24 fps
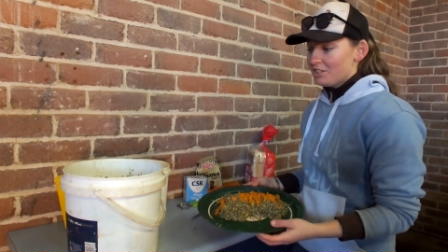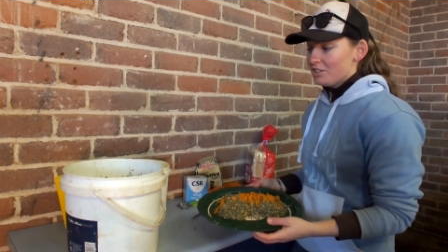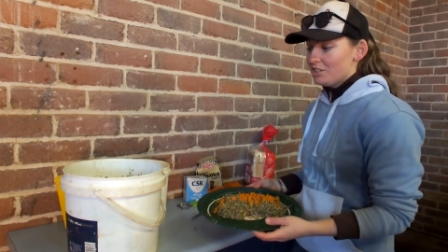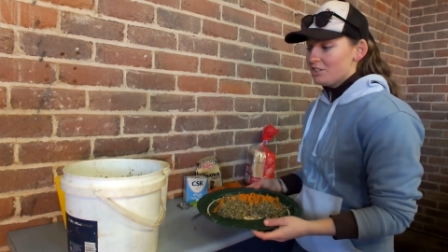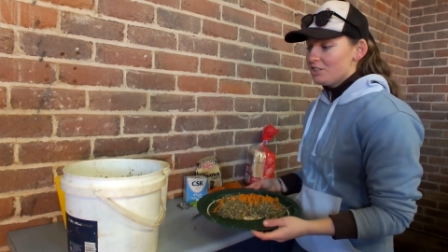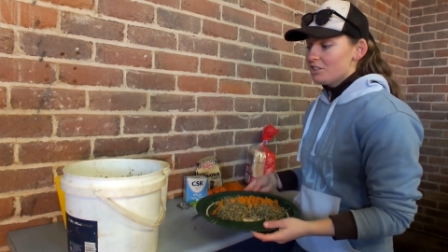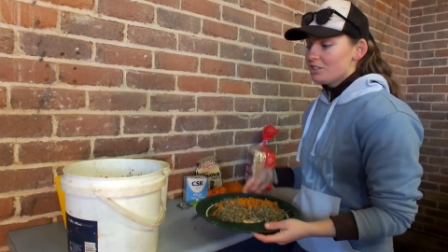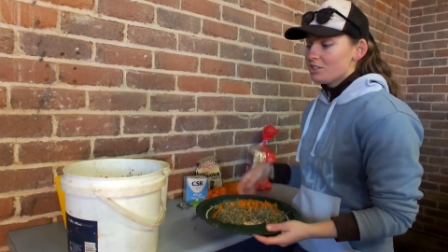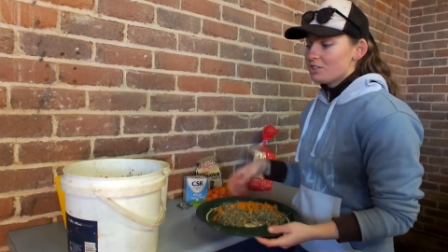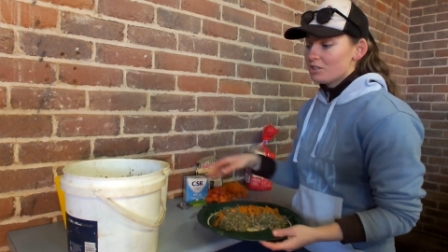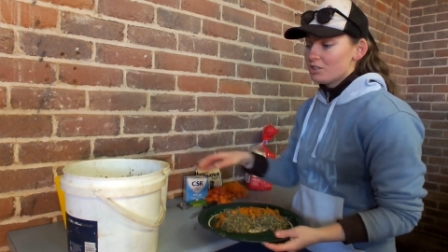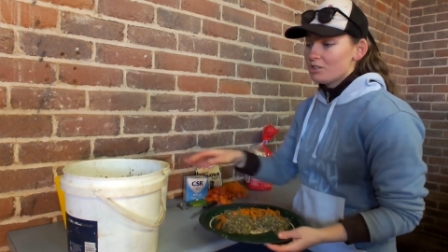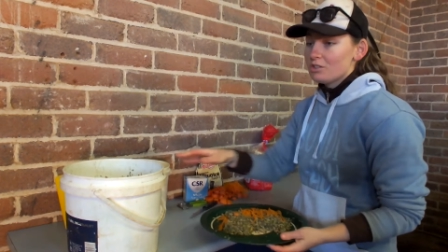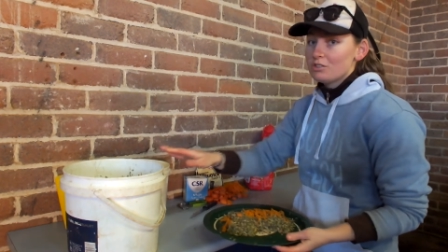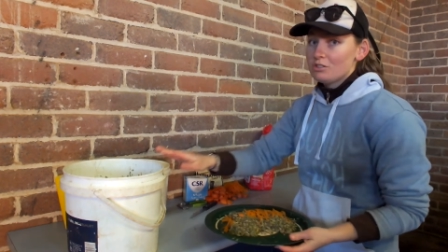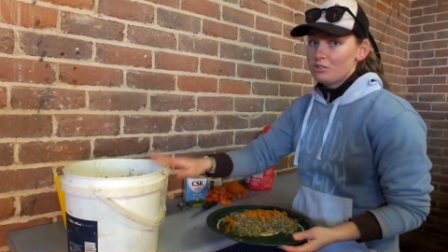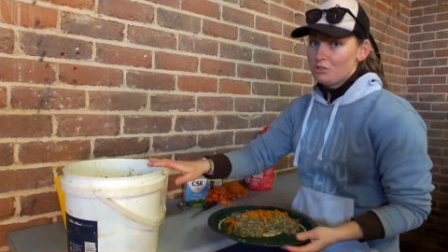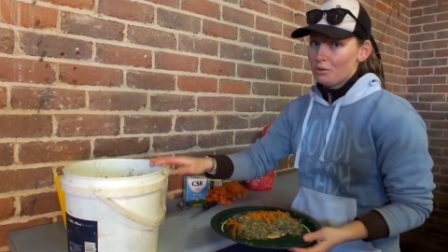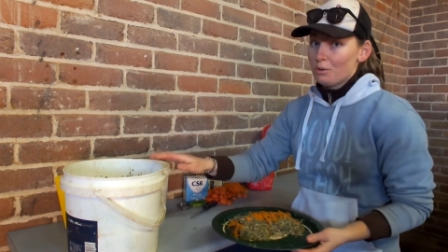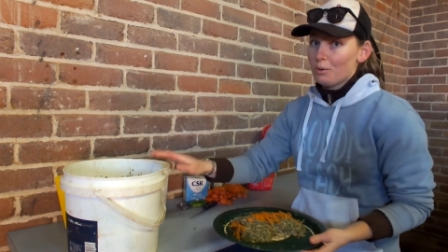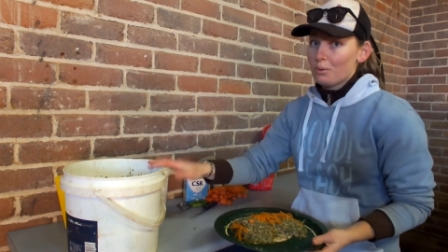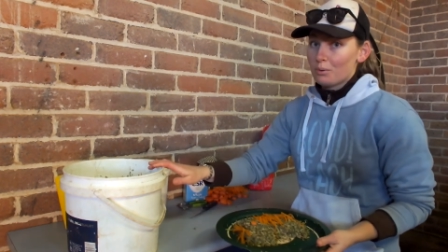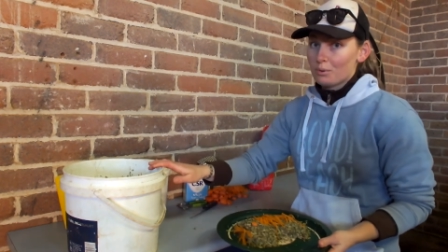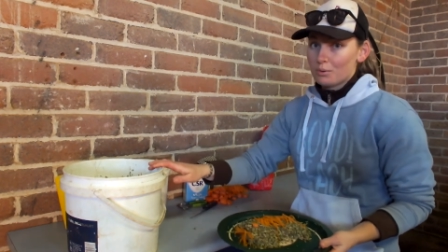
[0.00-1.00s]
You just use
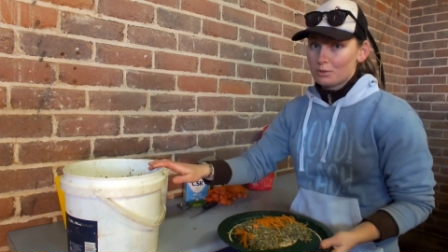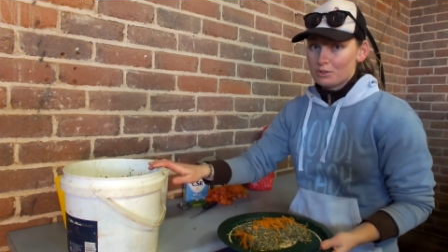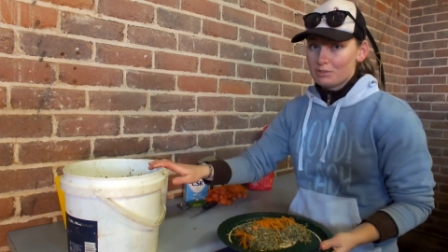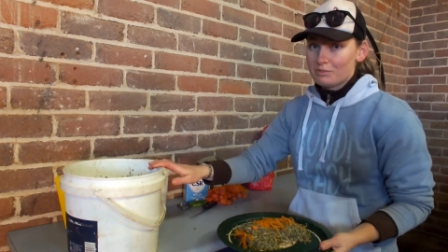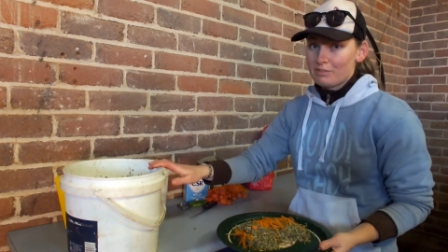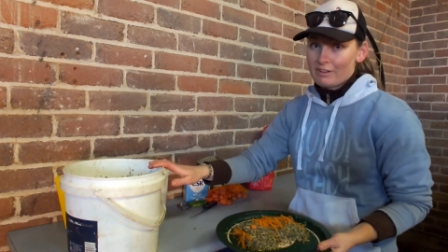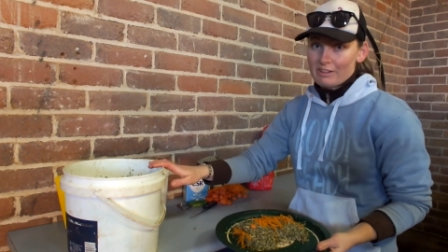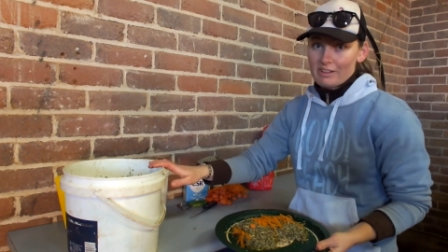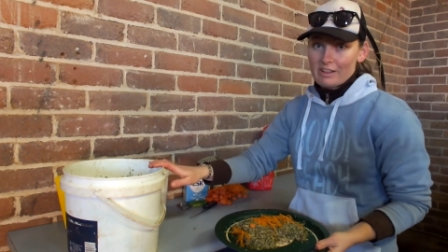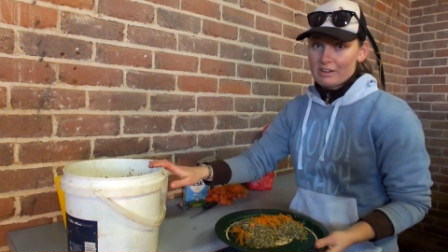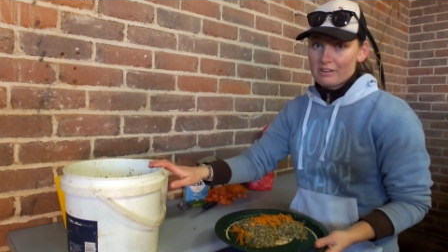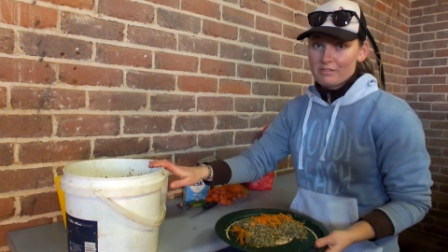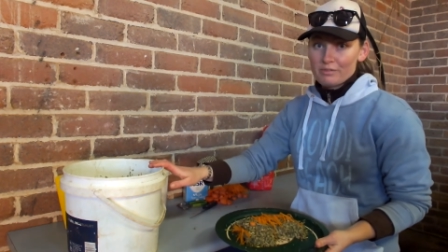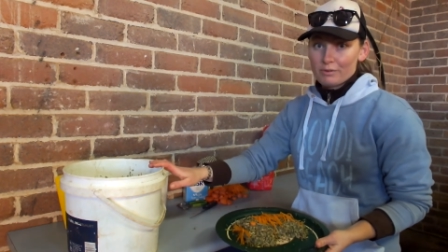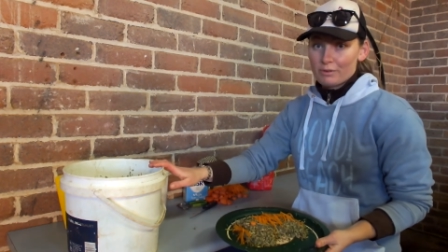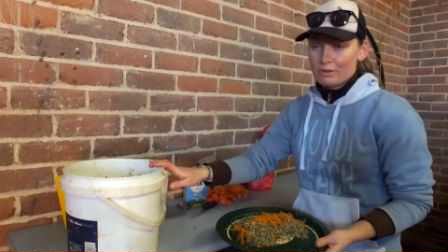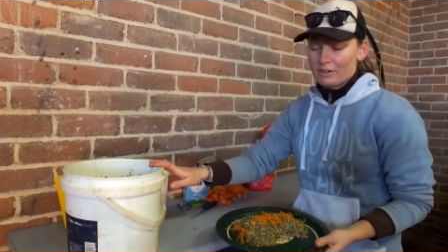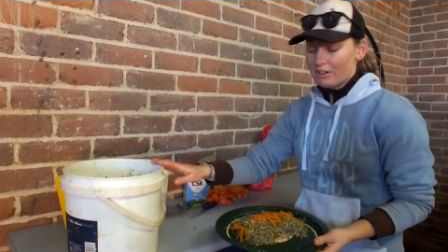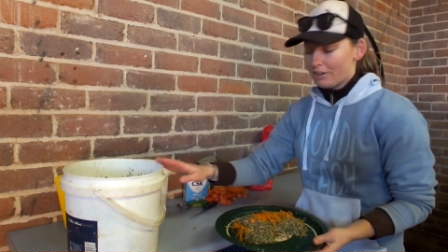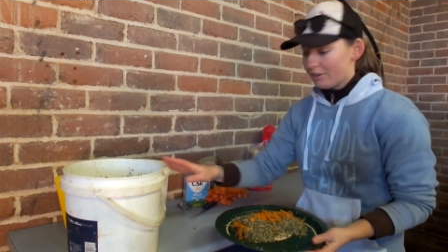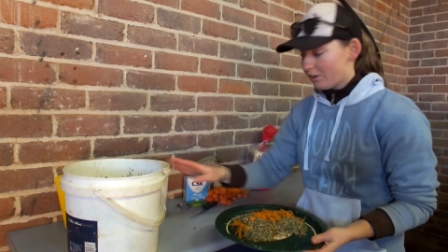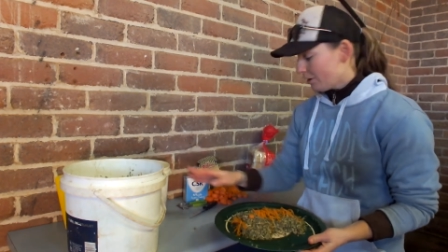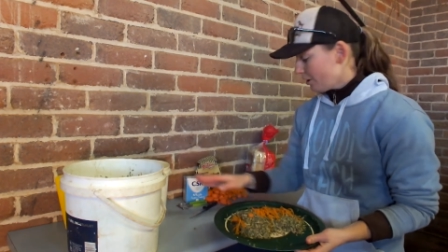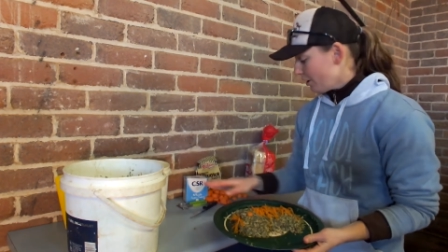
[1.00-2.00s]
your horse feed that you've
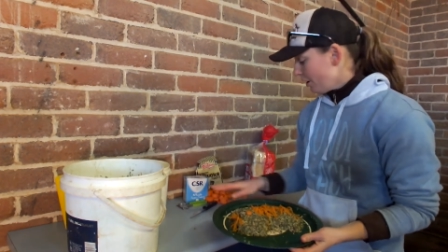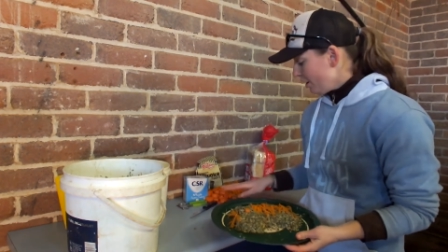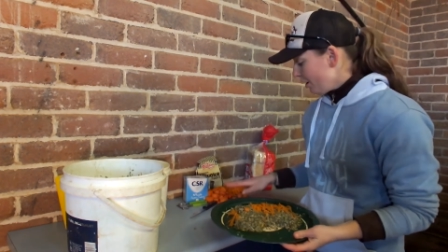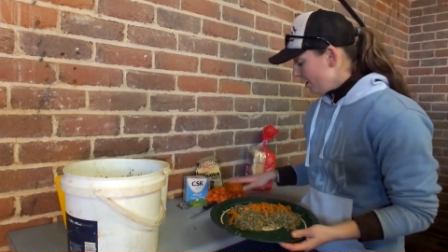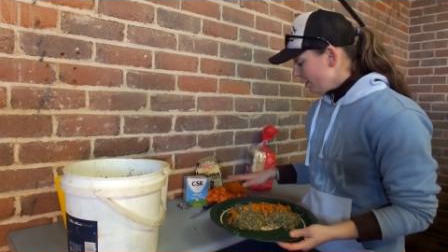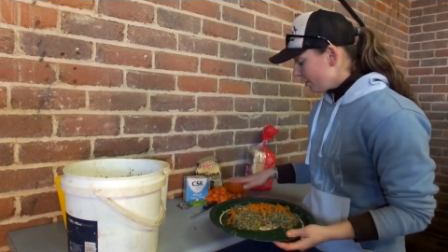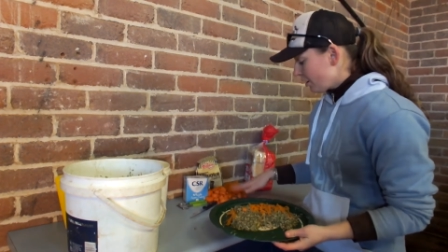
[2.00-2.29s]
already got.